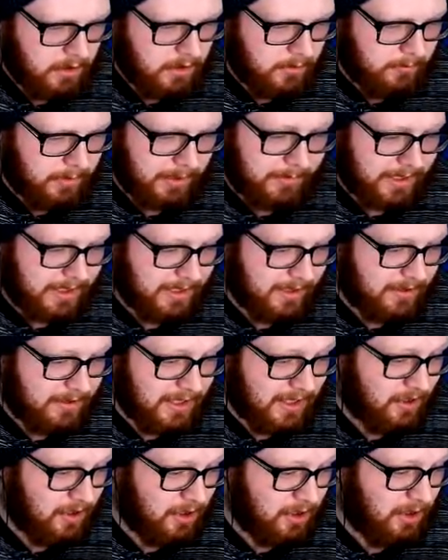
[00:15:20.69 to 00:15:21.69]
But I mean,
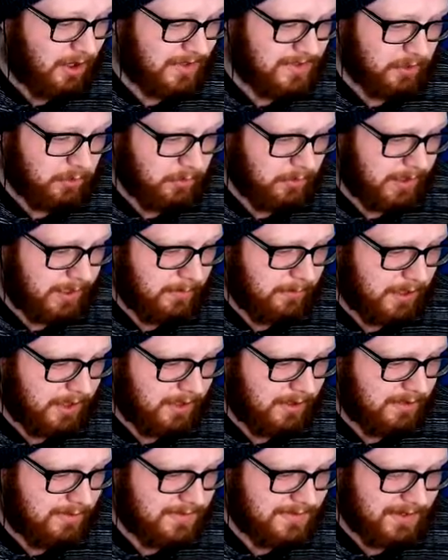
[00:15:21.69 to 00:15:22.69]
he could also read
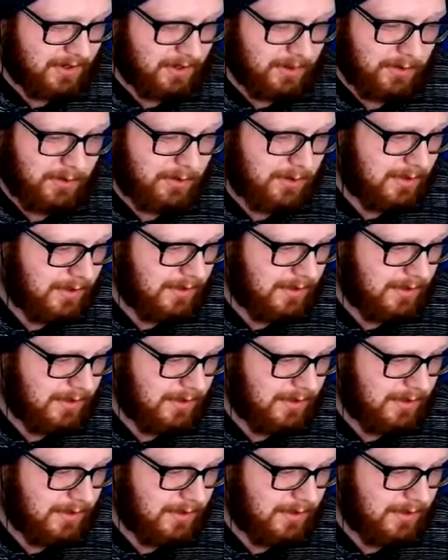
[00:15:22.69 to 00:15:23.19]
me, so